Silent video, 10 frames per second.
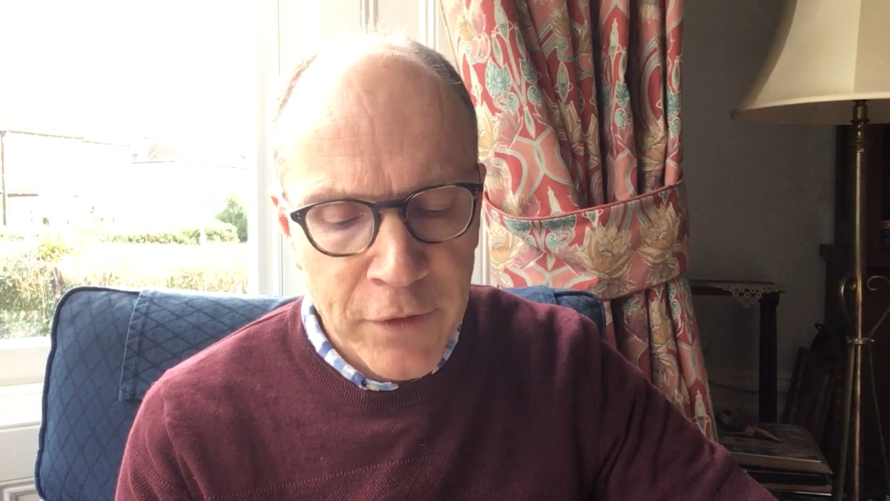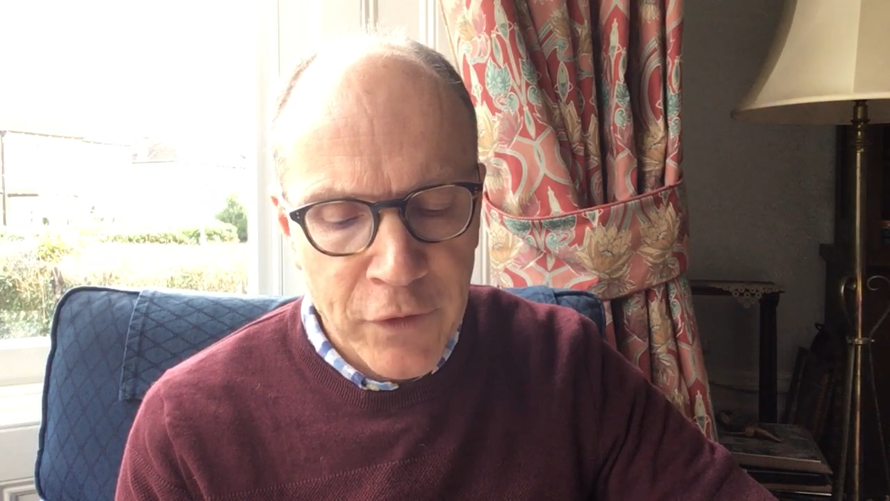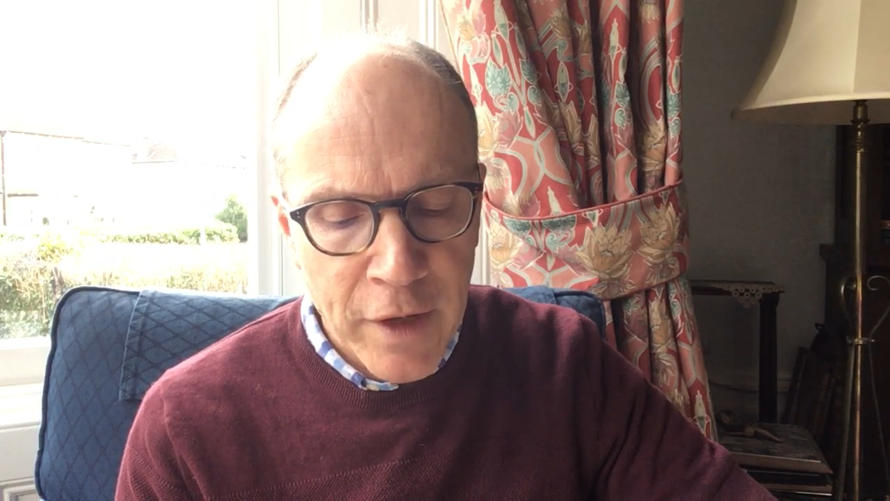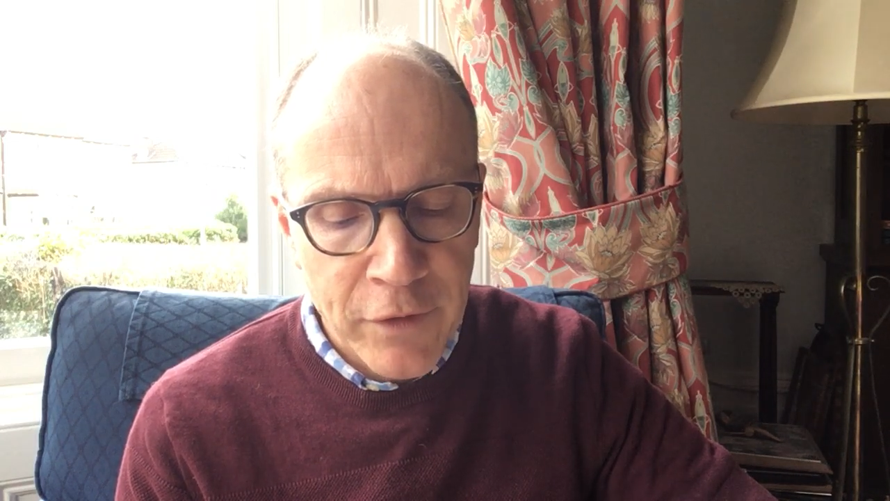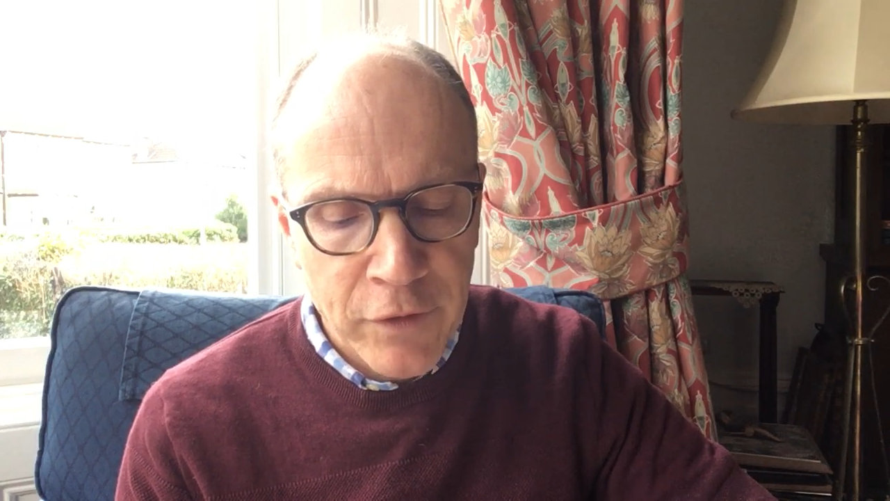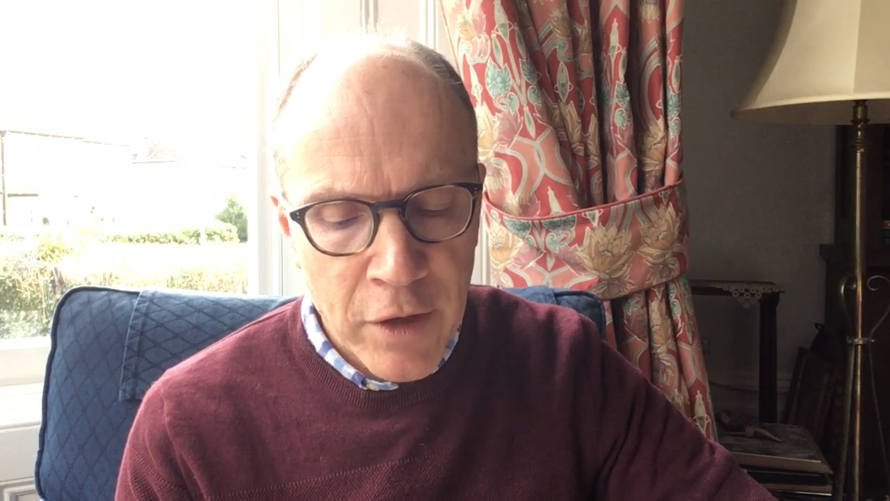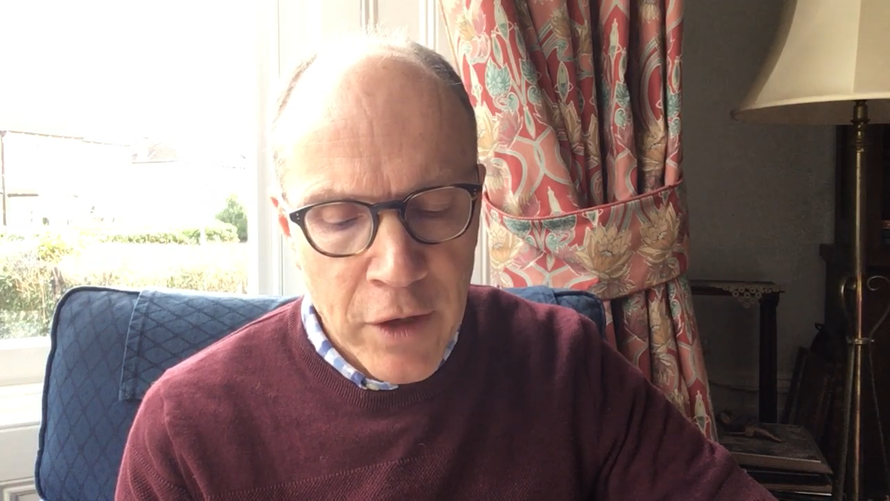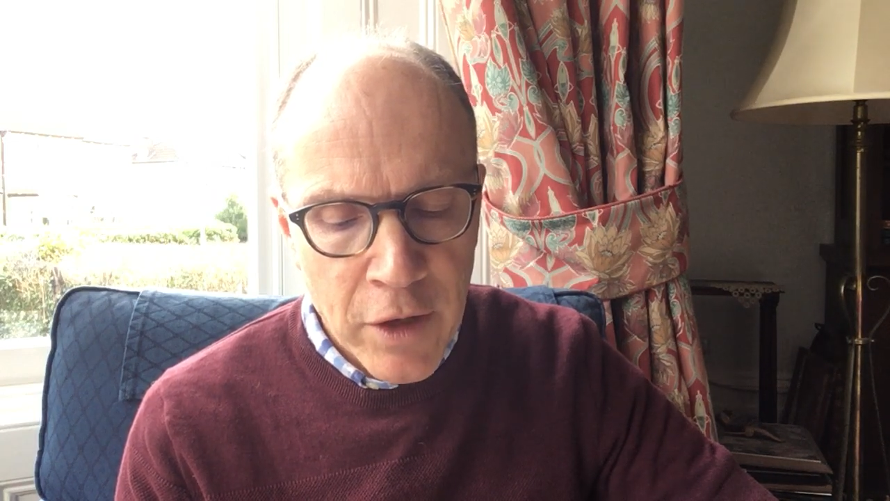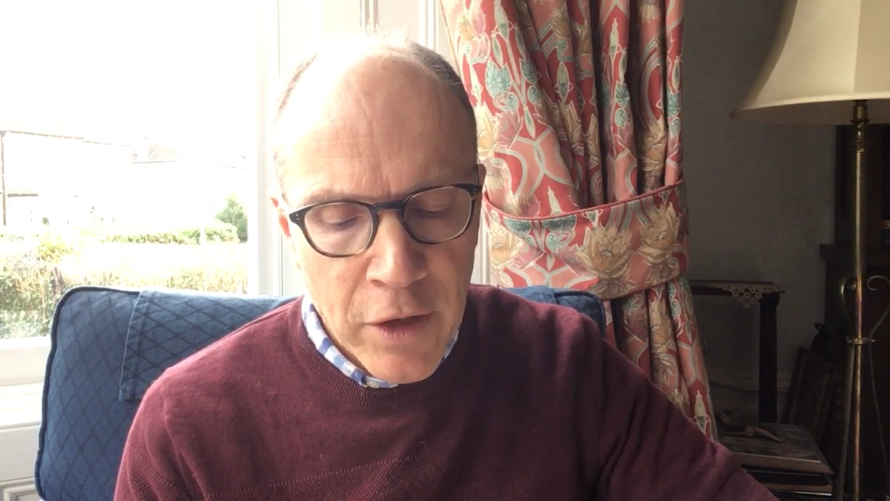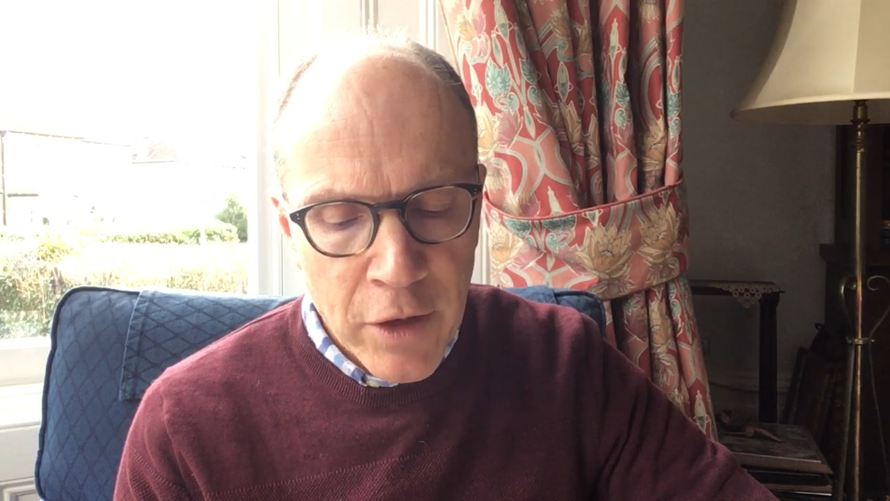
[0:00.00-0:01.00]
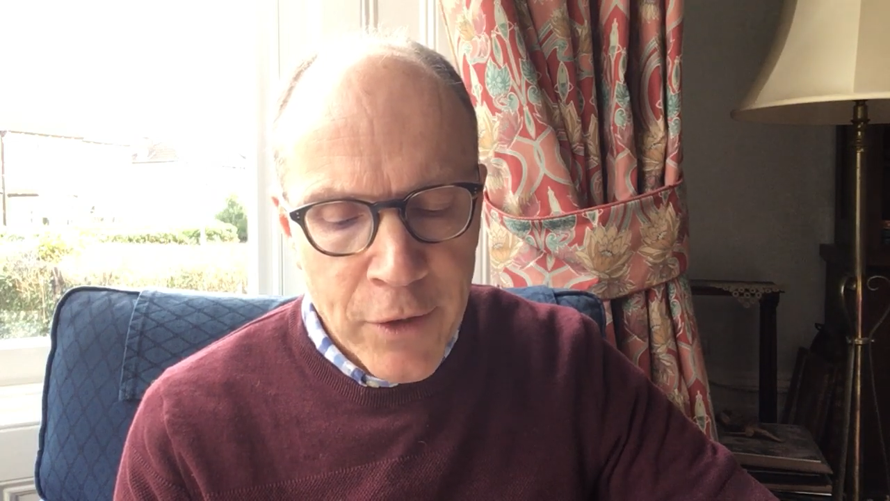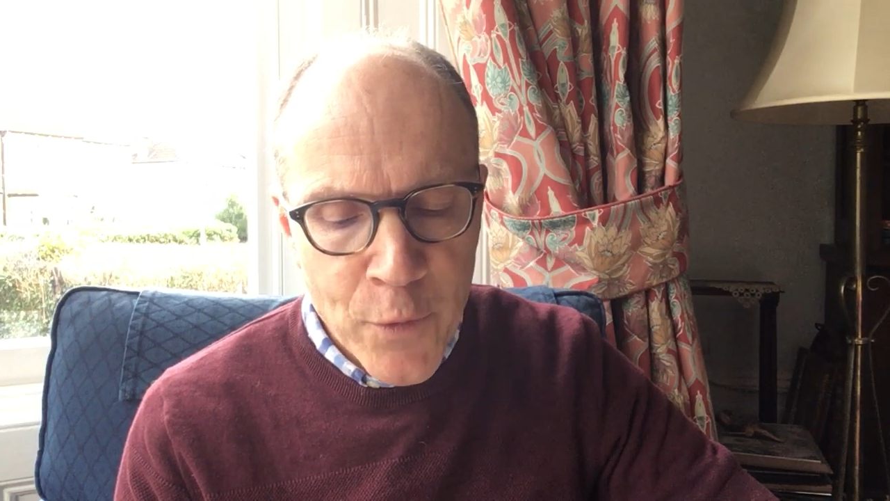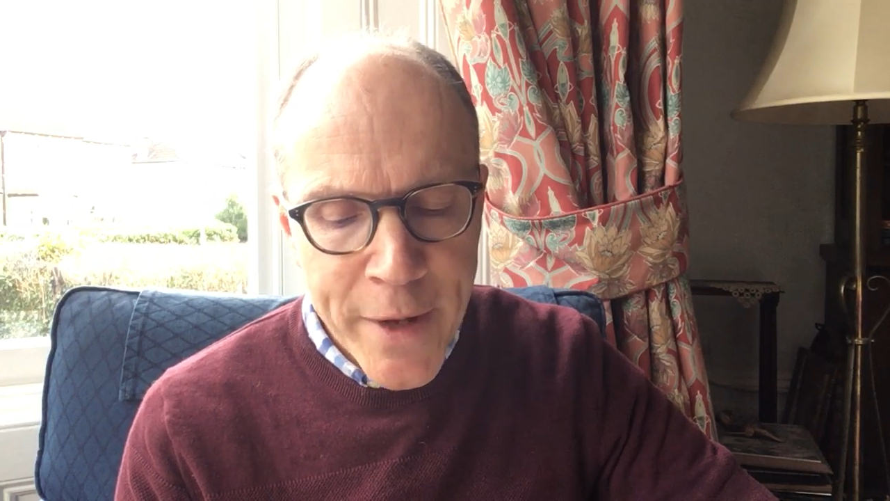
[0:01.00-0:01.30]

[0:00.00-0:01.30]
It says, "The